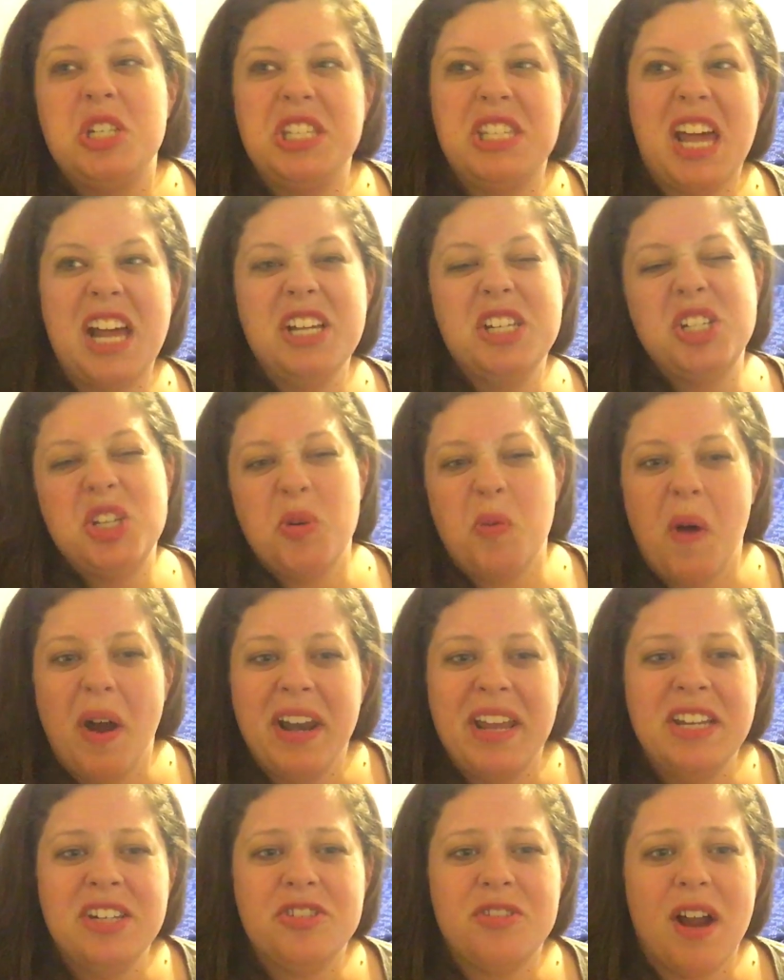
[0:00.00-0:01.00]
size
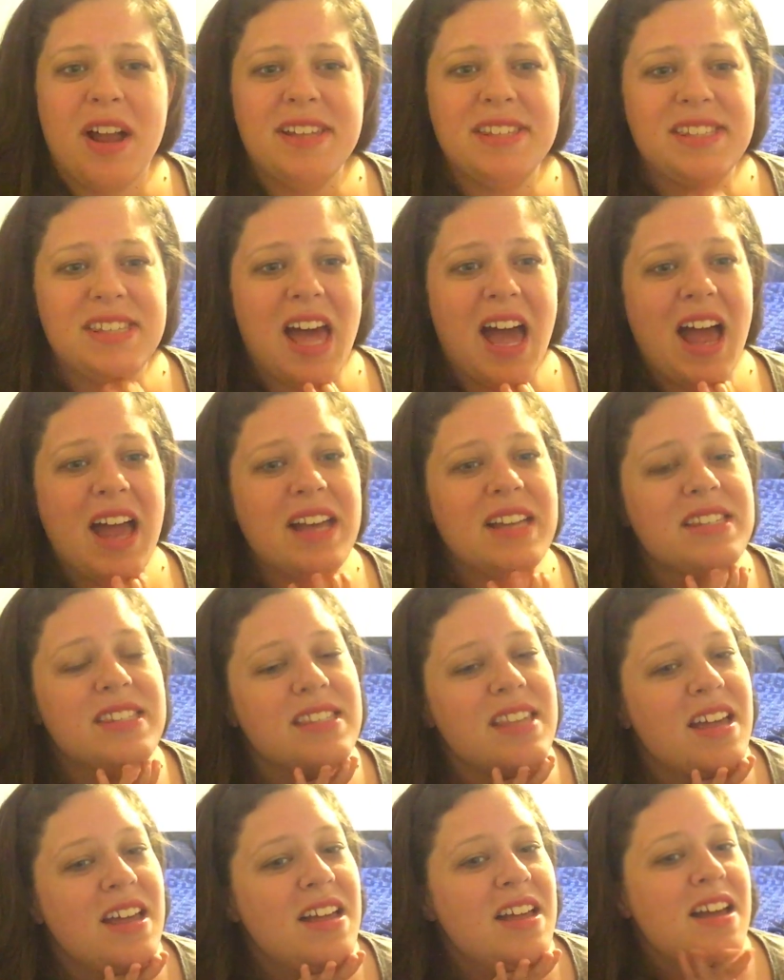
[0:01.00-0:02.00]
20 dress
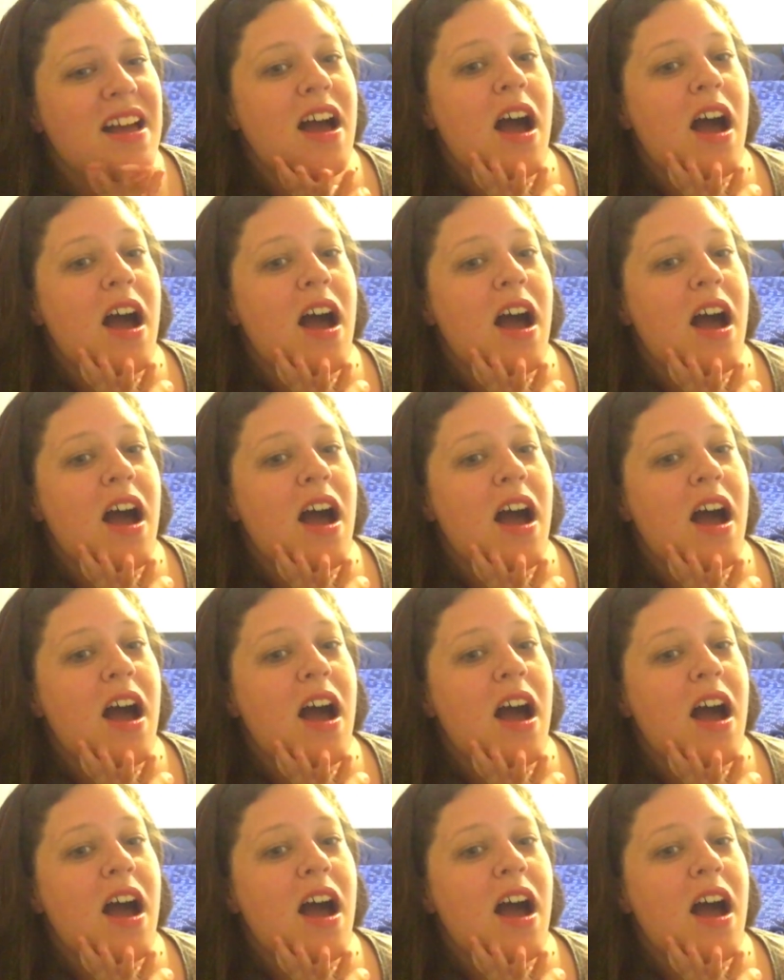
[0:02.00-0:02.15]
size.